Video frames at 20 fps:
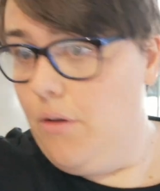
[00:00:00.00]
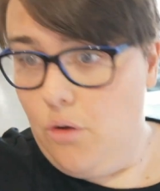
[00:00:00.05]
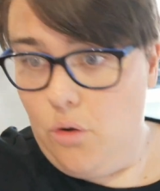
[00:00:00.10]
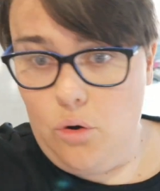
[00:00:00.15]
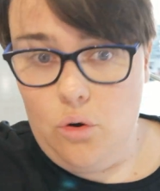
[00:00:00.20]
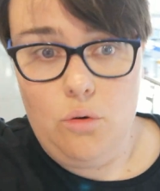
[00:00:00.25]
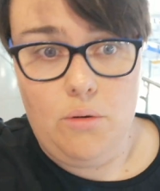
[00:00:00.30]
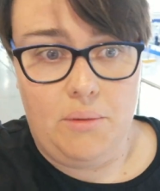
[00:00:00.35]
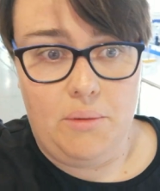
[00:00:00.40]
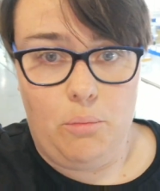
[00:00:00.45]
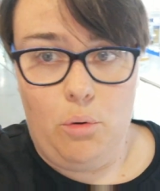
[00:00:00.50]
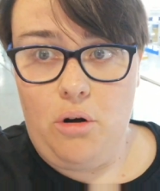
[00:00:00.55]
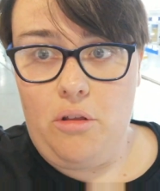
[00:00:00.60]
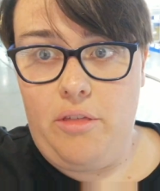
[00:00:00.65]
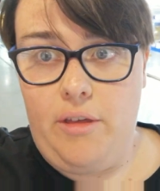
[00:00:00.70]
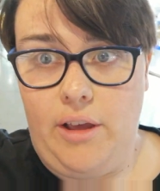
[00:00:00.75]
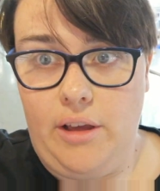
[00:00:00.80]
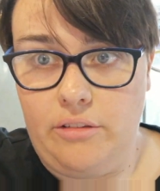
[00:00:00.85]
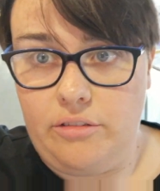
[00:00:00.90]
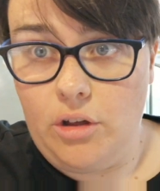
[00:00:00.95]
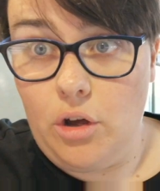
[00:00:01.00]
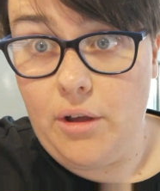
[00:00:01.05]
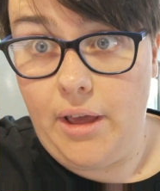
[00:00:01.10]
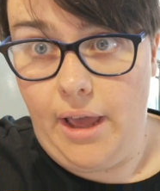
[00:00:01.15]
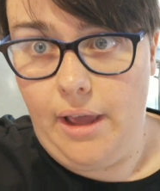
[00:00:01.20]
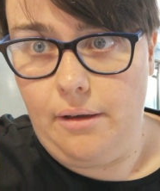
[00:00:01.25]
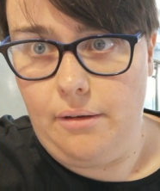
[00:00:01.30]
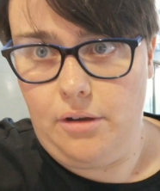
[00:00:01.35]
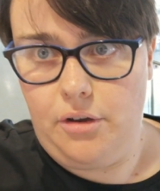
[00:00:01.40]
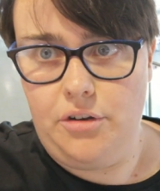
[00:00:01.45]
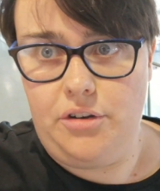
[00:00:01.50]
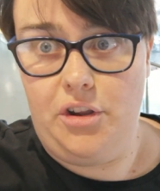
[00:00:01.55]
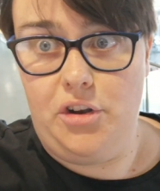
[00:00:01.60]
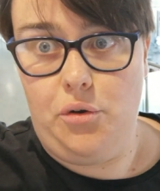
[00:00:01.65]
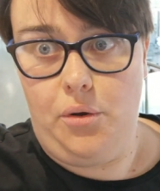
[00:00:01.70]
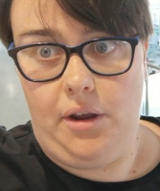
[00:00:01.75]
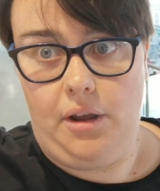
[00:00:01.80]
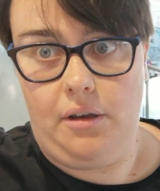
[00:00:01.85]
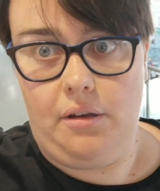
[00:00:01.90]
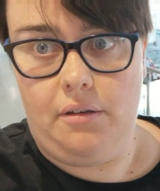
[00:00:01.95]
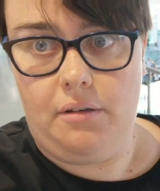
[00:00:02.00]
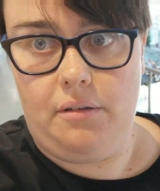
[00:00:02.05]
Ooh, and more things. Okay, continuing.